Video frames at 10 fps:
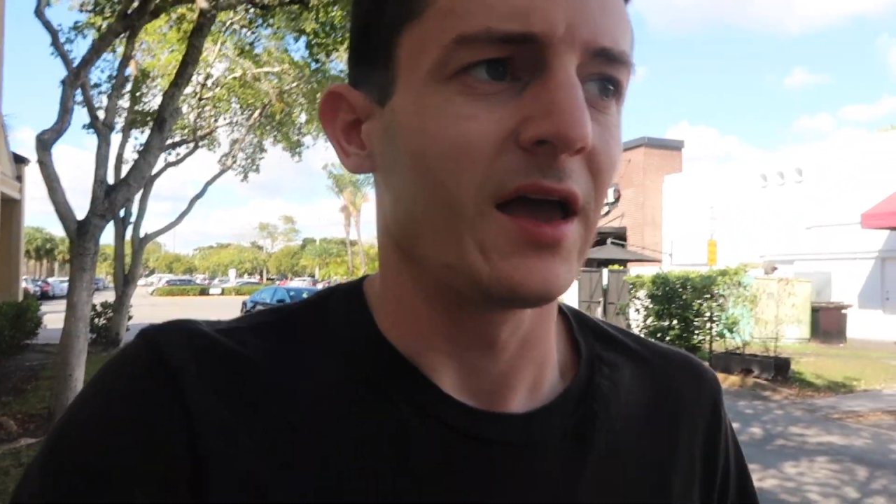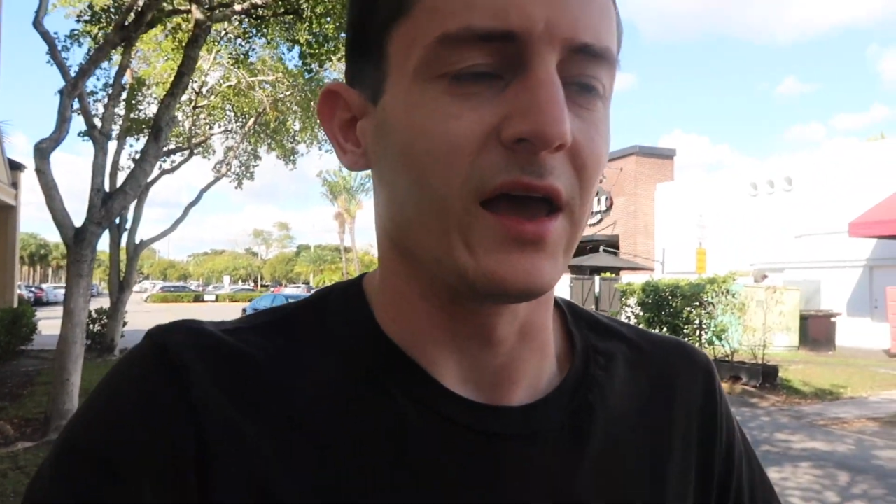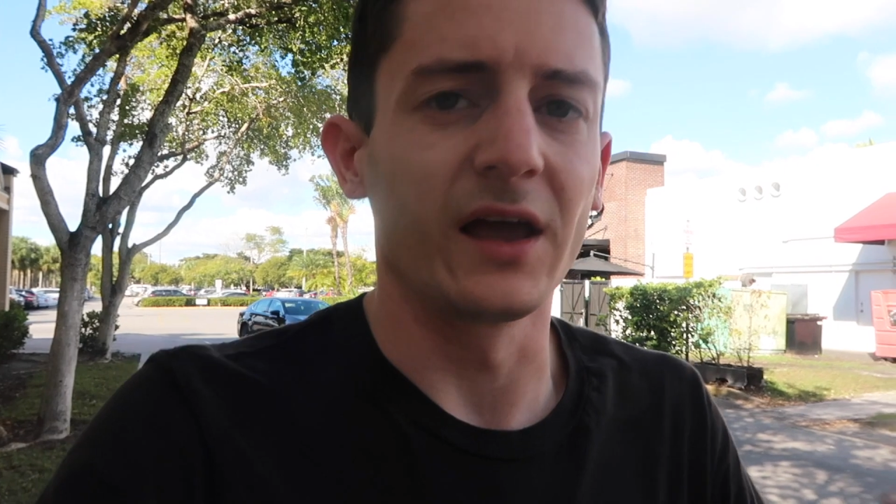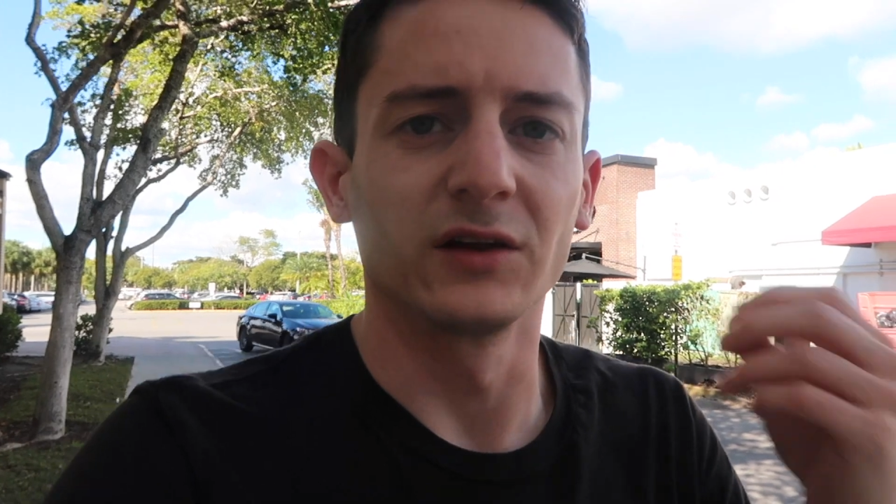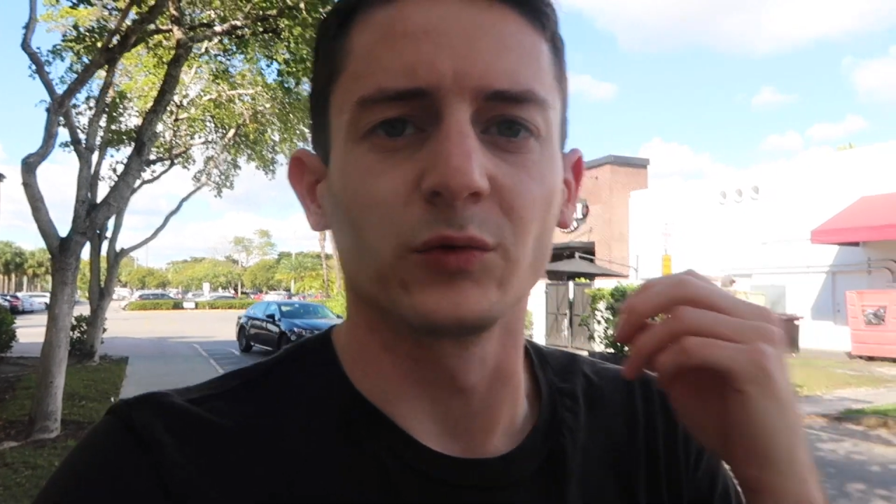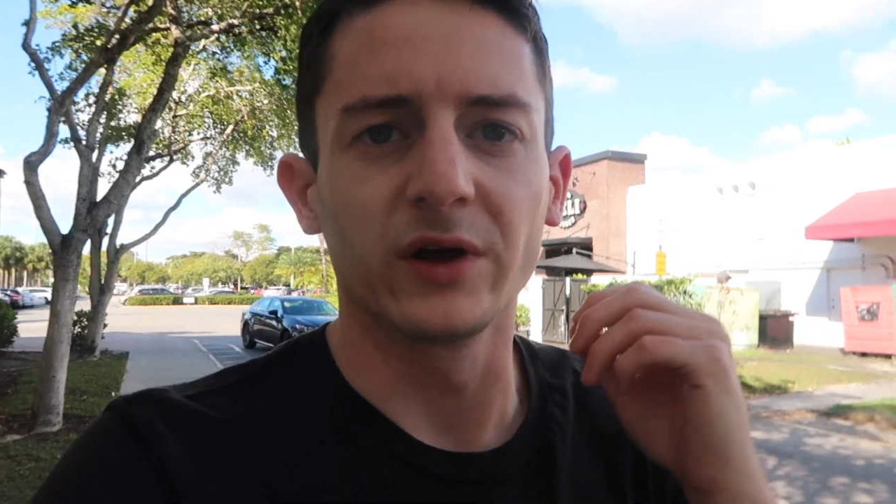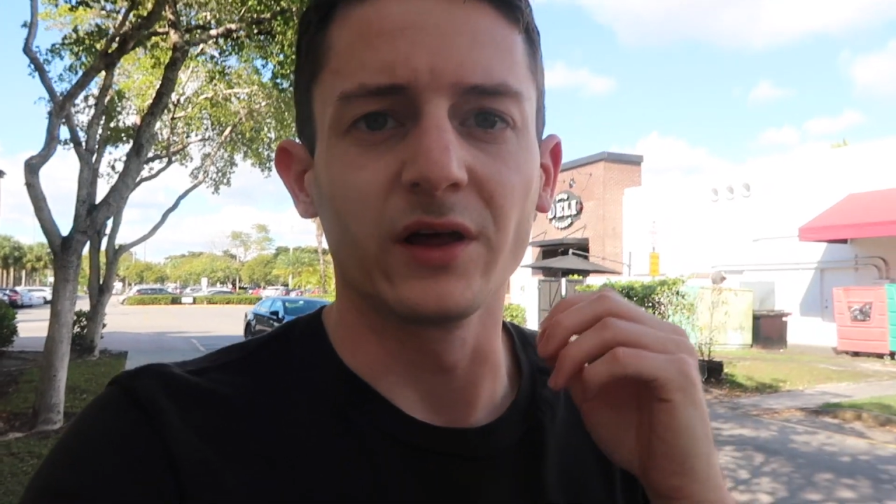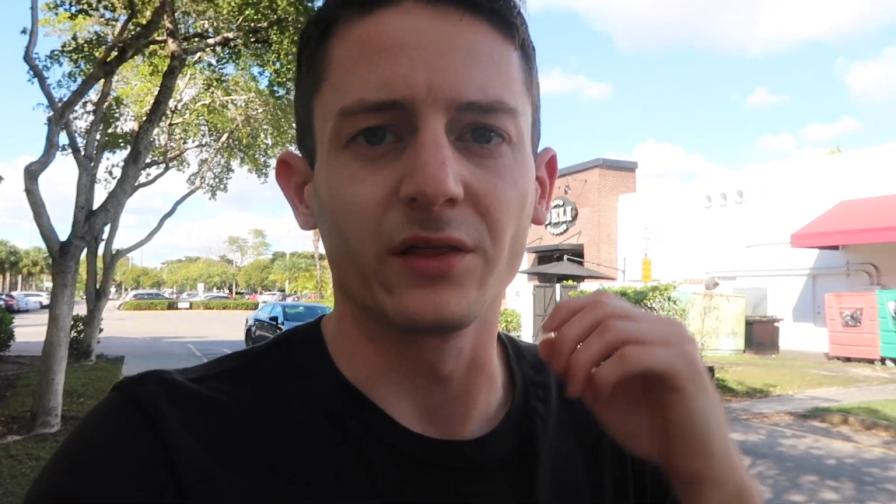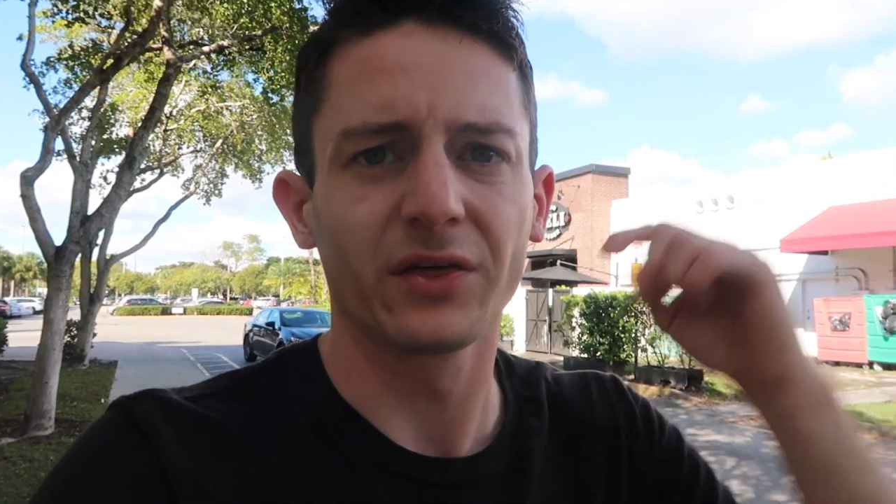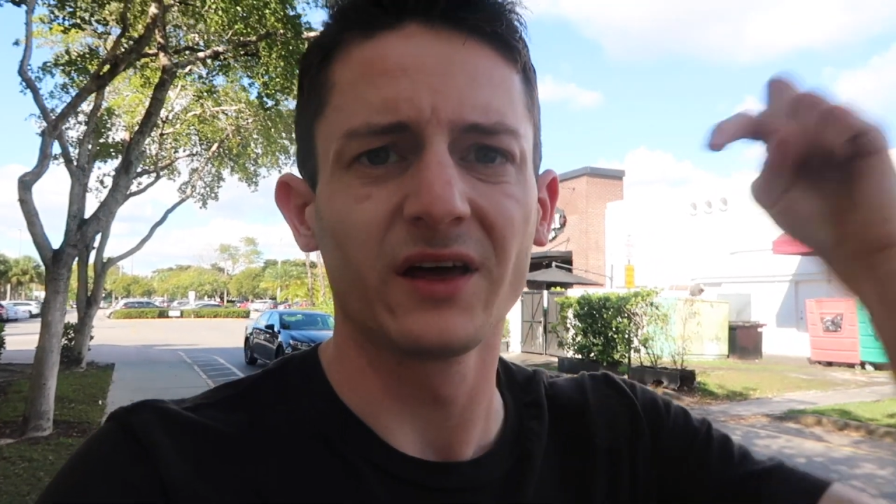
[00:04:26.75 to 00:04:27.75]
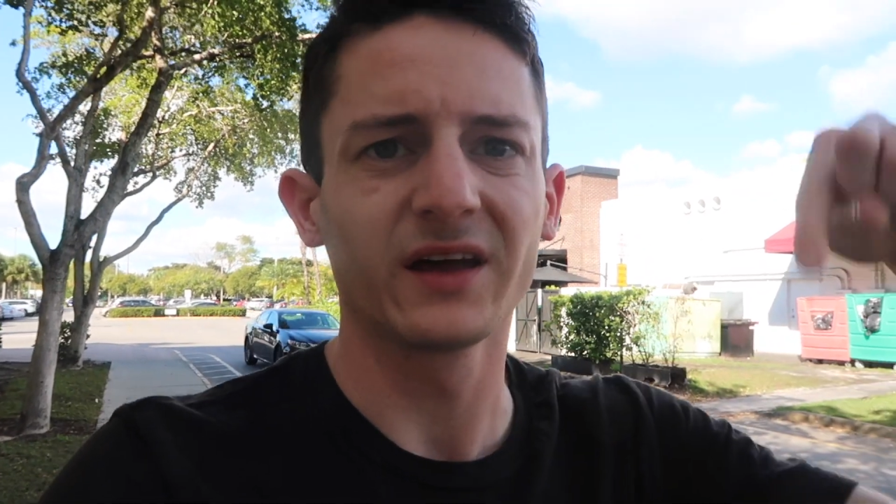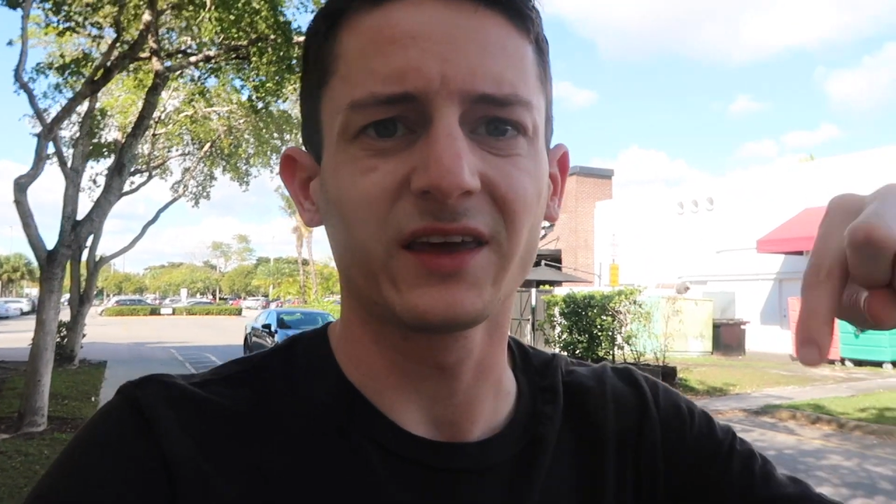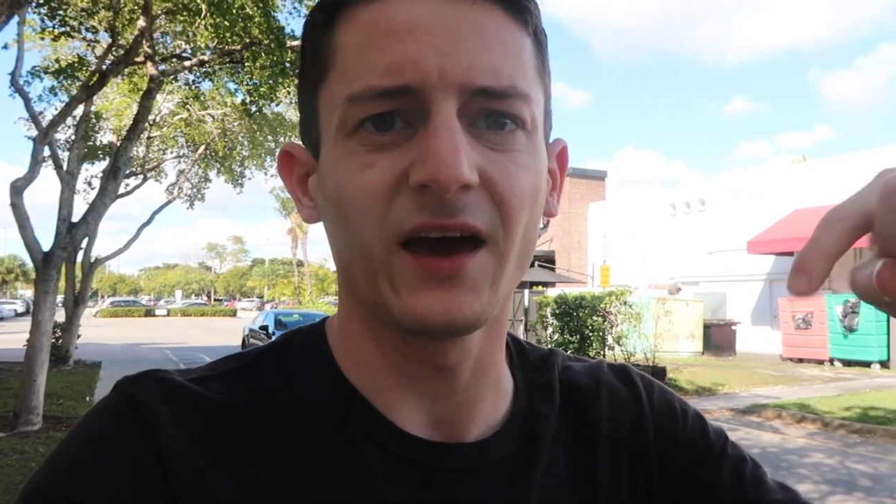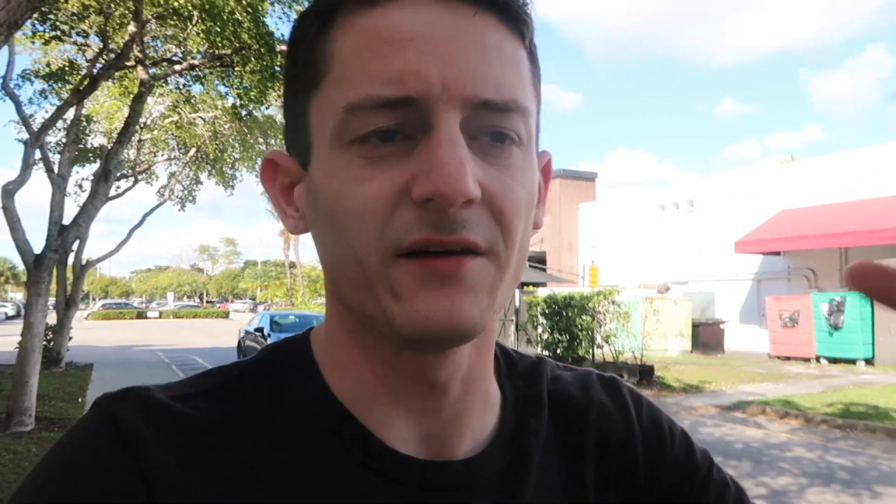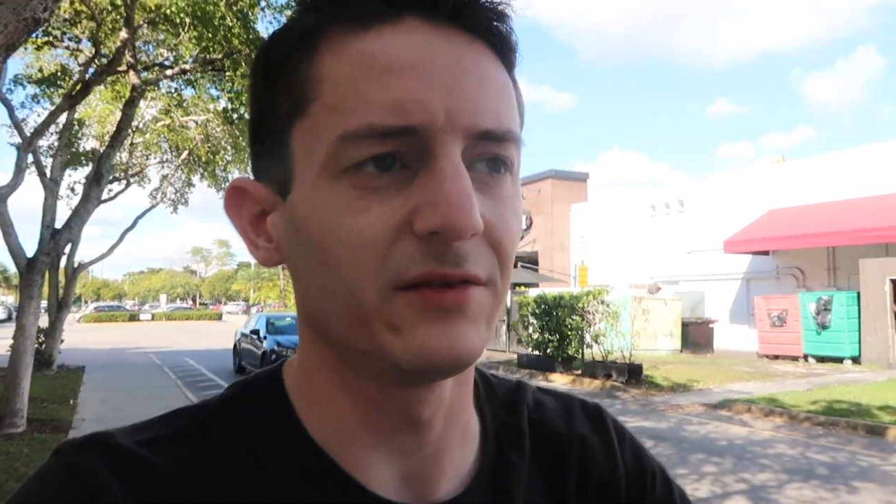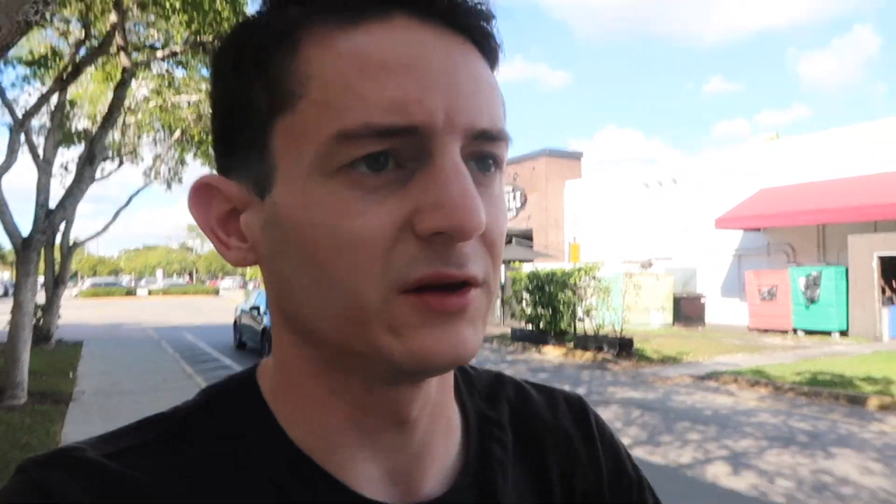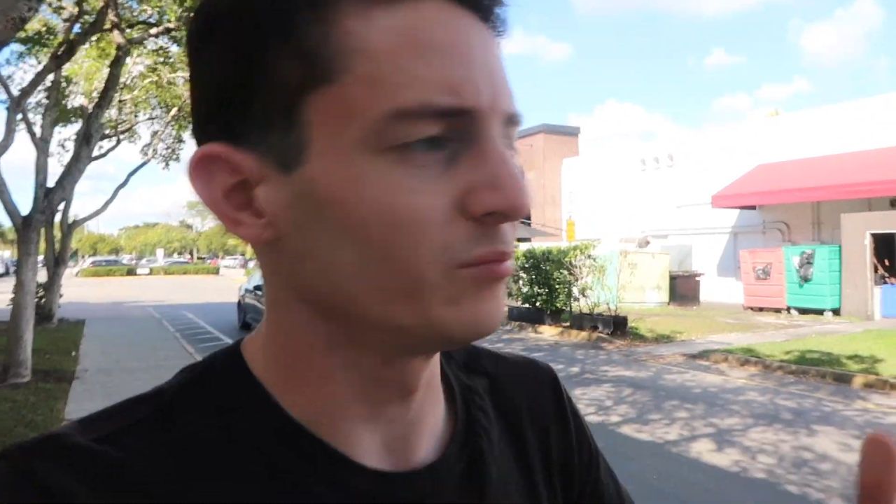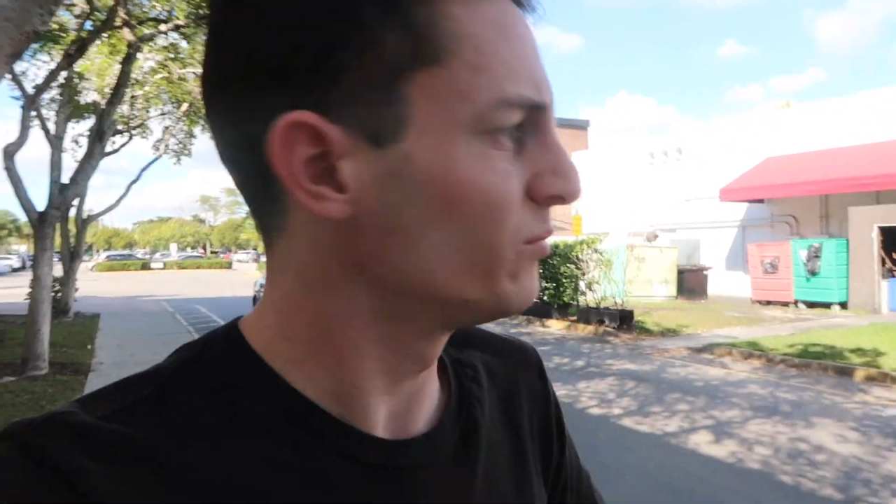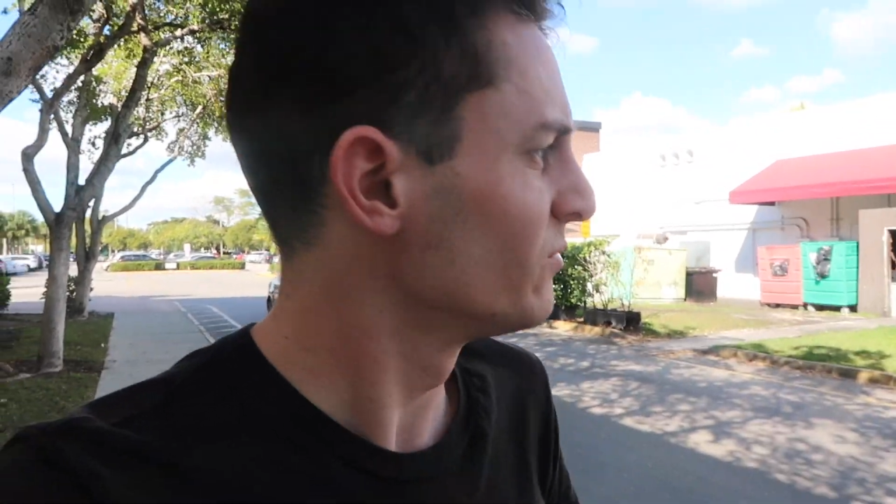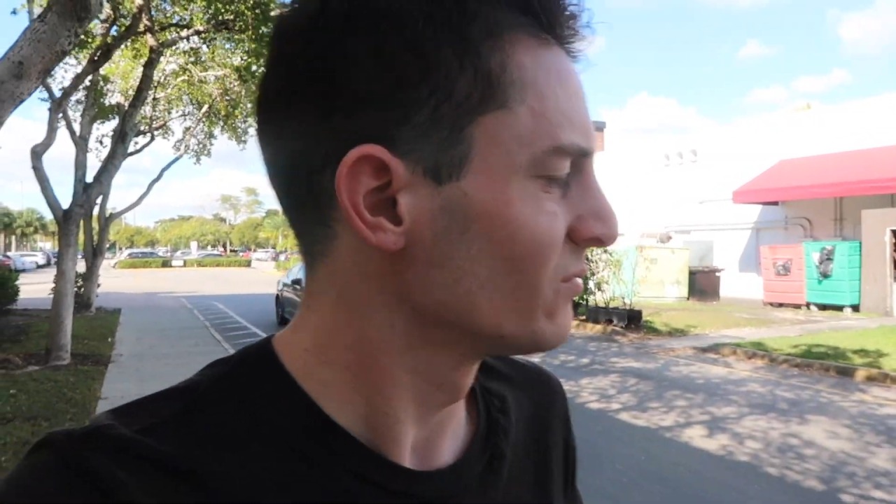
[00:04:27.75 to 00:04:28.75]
and with Kevin,